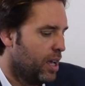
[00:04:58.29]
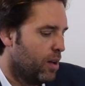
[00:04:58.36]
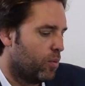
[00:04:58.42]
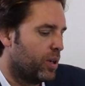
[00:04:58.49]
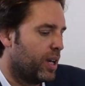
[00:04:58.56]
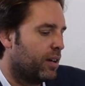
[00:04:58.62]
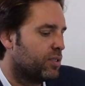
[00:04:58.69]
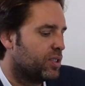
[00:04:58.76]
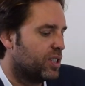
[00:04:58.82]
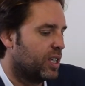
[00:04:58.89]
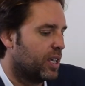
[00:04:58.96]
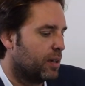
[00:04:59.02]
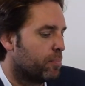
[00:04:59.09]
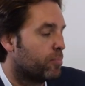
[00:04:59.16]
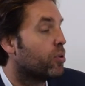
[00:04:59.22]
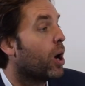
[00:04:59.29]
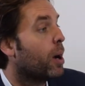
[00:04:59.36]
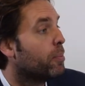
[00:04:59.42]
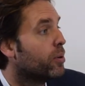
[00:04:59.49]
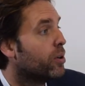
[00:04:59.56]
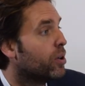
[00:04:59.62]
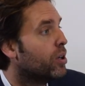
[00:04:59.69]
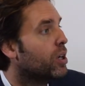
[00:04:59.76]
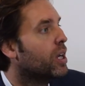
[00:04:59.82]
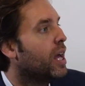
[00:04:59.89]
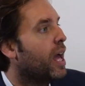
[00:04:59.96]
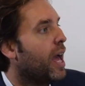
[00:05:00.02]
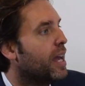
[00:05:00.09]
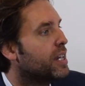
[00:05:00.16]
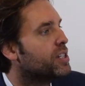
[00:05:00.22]
We're now seeing proper
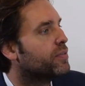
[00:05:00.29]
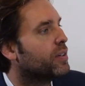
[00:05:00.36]
hedge